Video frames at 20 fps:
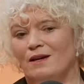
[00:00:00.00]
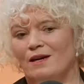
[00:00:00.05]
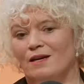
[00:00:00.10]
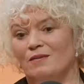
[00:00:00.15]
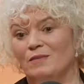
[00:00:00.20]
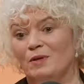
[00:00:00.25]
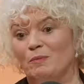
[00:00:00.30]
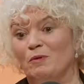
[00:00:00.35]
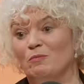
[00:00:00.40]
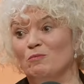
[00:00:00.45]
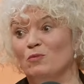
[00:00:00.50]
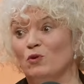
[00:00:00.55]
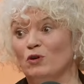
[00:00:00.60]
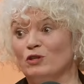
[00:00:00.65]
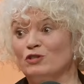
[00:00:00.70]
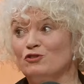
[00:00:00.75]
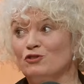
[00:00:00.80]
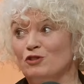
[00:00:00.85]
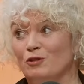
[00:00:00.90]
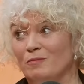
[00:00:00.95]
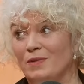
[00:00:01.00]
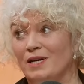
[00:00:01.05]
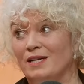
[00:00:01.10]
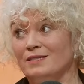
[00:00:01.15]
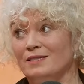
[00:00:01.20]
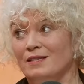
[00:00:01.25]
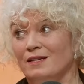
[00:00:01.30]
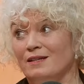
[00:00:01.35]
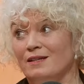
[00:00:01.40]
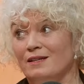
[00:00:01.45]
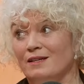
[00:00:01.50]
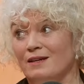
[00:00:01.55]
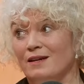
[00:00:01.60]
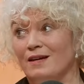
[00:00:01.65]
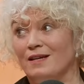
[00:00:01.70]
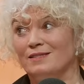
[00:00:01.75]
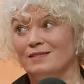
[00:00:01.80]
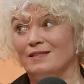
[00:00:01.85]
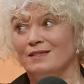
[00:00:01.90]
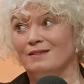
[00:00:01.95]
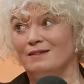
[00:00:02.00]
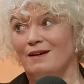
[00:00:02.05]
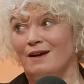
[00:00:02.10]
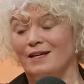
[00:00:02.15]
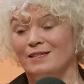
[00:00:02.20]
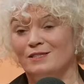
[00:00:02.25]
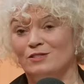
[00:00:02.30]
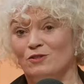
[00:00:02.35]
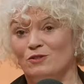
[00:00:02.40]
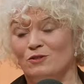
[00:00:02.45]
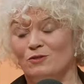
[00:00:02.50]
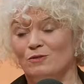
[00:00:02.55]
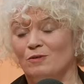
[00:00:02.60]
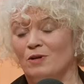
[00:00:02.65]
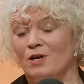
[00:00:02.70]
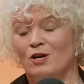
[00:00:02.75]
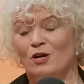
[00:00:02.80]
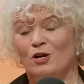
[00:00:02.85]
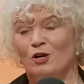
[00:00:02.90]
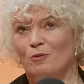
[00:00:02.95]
maybe more traumatic, as in ice cold,